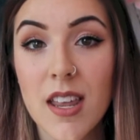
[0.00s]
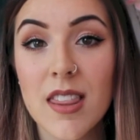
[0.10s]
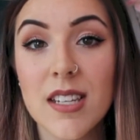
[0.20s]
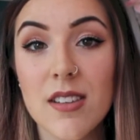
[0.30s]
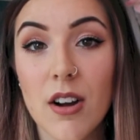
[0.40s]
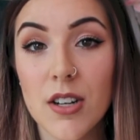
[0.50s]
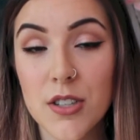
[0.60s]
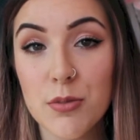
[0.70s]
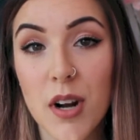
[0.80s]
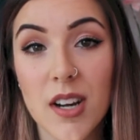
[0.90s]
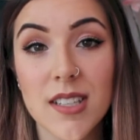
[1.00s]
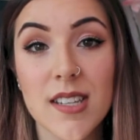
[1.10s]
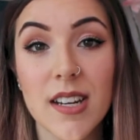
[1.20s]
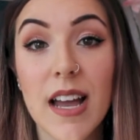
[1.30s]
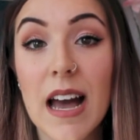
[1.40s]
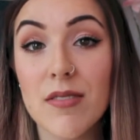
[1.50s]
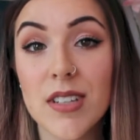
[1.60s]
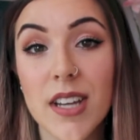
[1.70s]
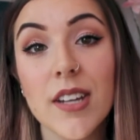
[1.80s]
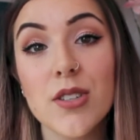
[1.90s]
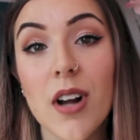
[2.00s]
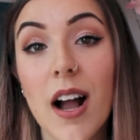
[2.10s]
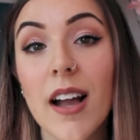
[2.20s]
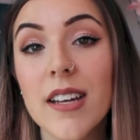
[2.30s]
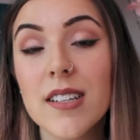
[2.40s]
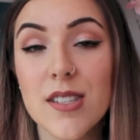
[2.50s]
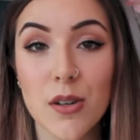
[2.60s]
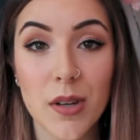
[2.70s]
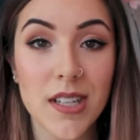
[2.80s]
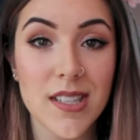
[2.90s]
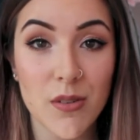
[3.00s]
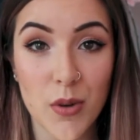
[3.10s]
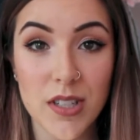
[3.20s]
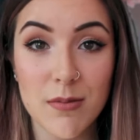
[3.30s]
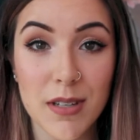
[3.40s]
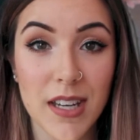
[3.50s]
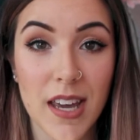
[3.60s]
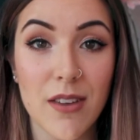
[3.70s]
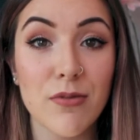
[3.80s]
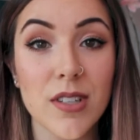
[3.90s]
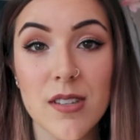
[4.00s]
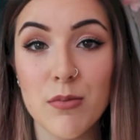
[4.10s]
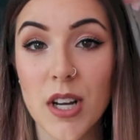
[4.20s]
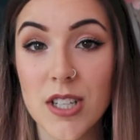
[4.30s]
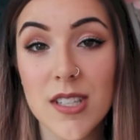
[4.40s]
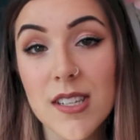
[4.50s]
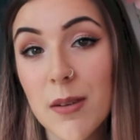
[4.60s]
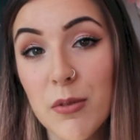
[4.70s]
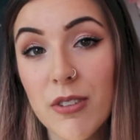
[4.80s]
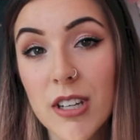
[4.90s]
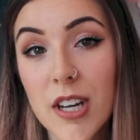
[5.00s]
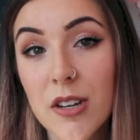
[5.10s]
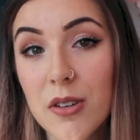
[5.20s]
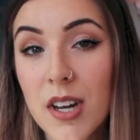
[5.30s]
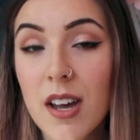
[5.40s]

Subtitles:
These are new products that I haven't yet tried, so it is going to be a first impressions type of video.